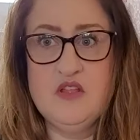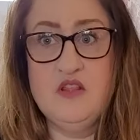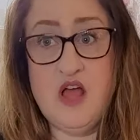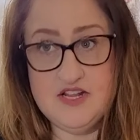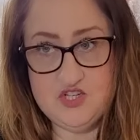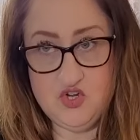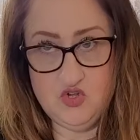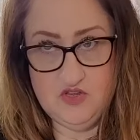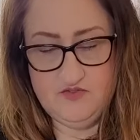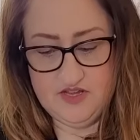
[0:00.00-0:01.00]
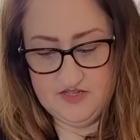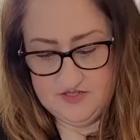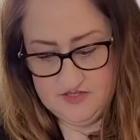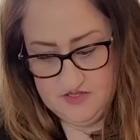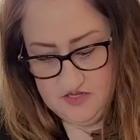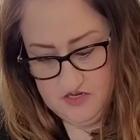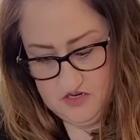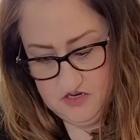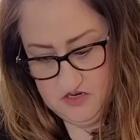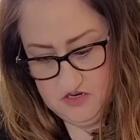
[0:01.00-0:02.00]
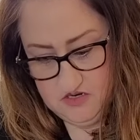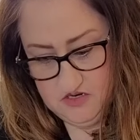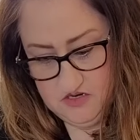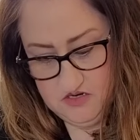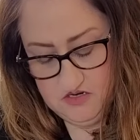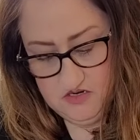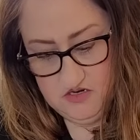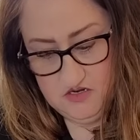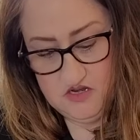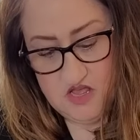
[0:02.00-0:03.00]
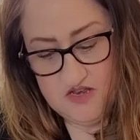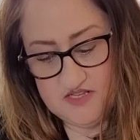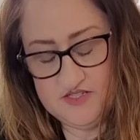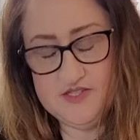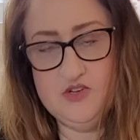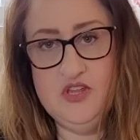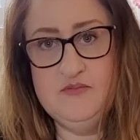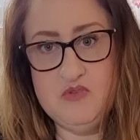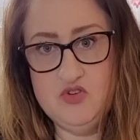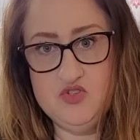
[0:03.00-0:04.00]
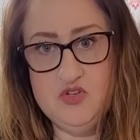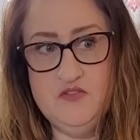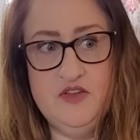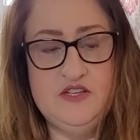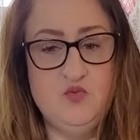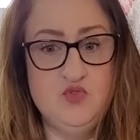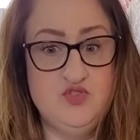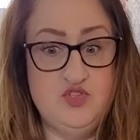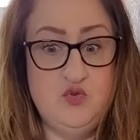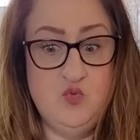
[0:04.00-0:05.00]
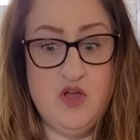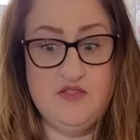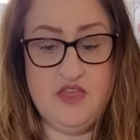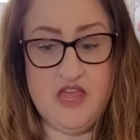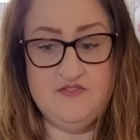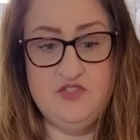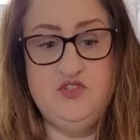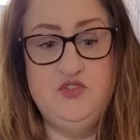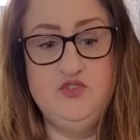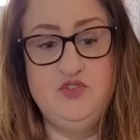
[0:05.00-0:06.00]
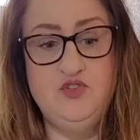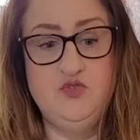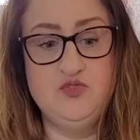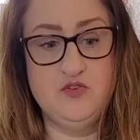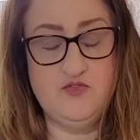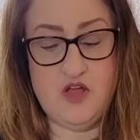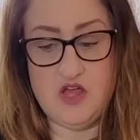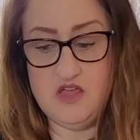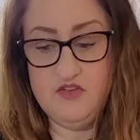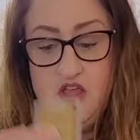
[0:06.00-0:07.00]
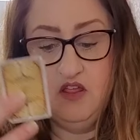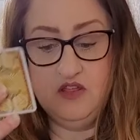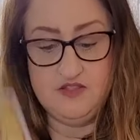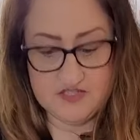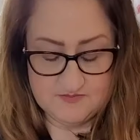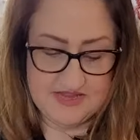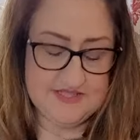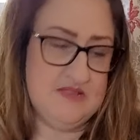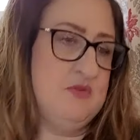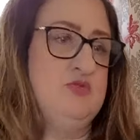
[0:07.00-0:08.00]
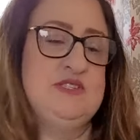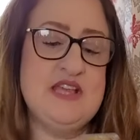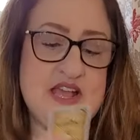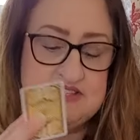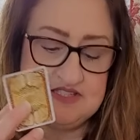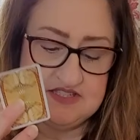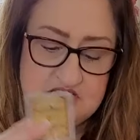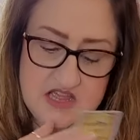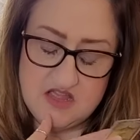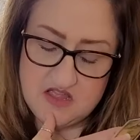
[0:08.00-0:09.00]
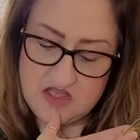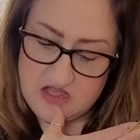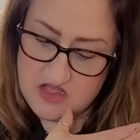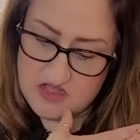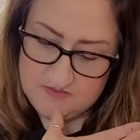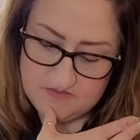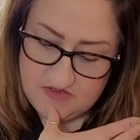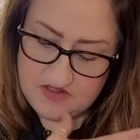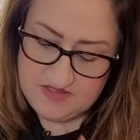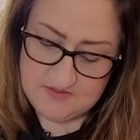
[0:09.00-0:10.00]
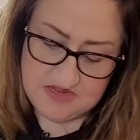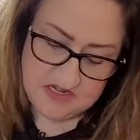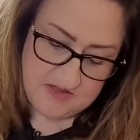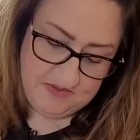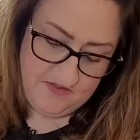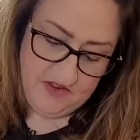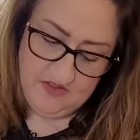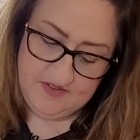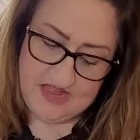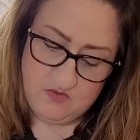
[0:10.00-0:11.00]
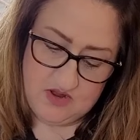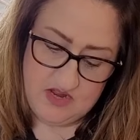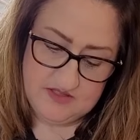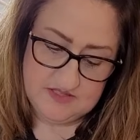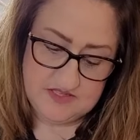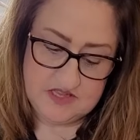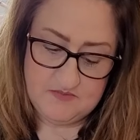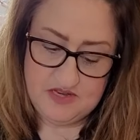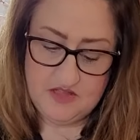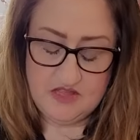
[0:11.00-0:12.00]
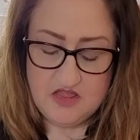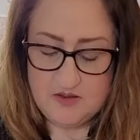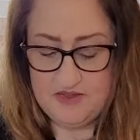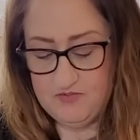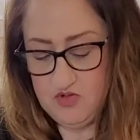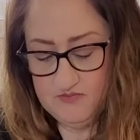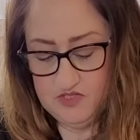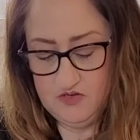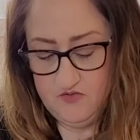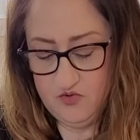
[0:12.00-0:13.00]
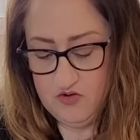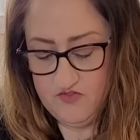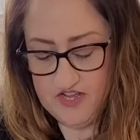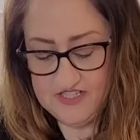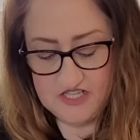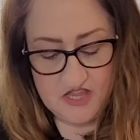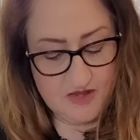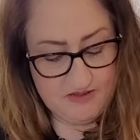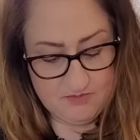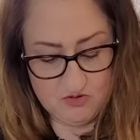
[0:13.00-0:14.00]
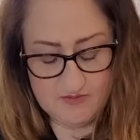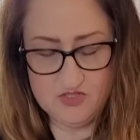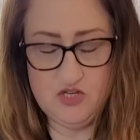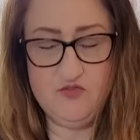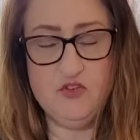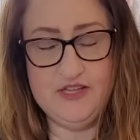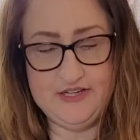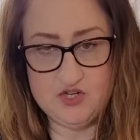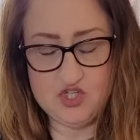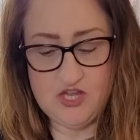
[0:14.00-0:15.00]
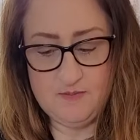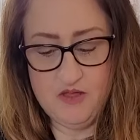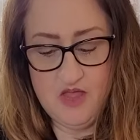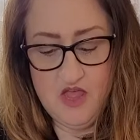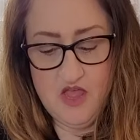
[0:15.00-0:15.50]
logical advice not necessarily emotional advice, will do what they have to do to survive. Like, this makes the most sense. Um, and they might not be feeling that way. This is somebody, like, a lot of people come to for advice, a lot of people come to for leadership.